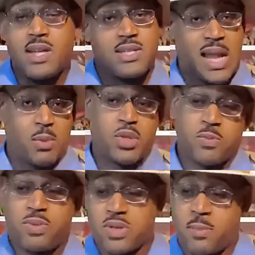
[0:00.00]
Same rules
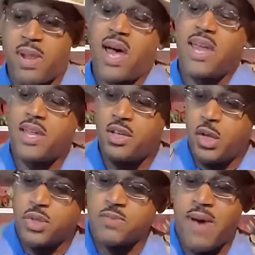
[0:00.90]
apply,
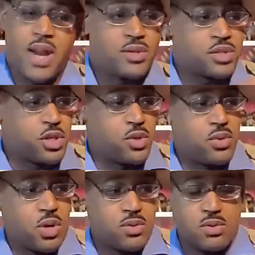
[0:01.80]
newest models to,